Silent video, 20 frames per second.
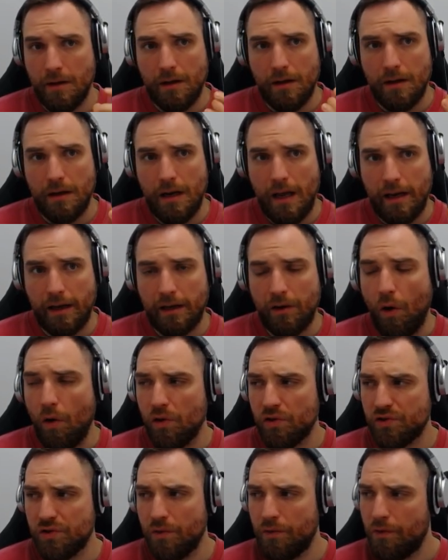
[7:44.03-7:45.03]
like
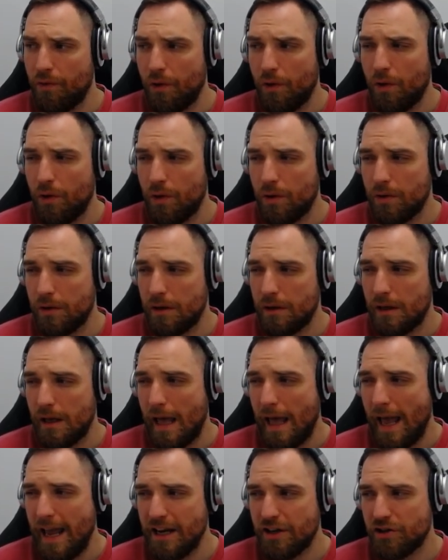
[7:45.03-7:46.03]
also for
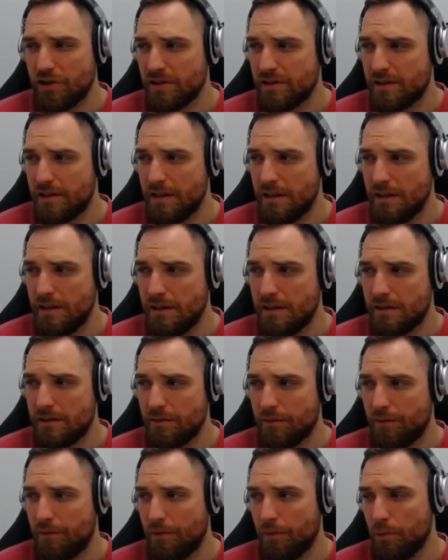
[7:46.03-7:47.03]

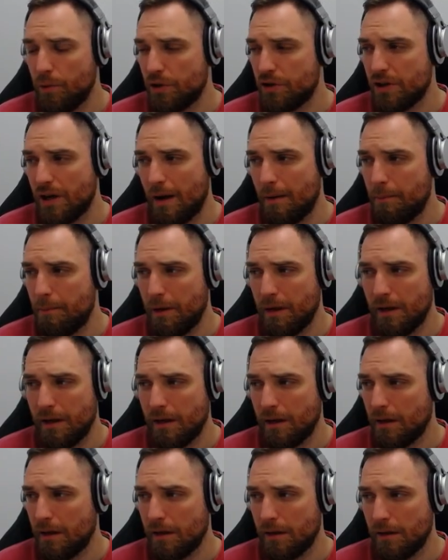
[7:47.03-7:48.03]
agencies which are
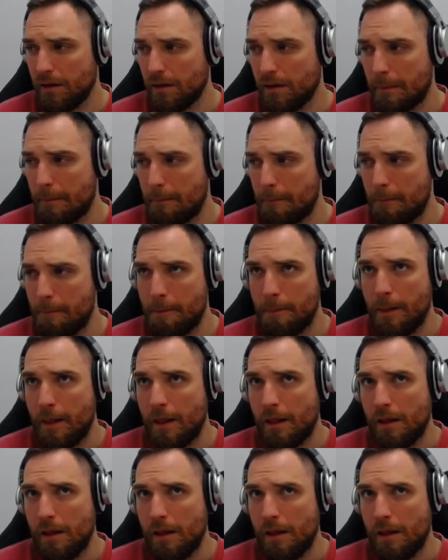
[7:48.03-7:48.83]
building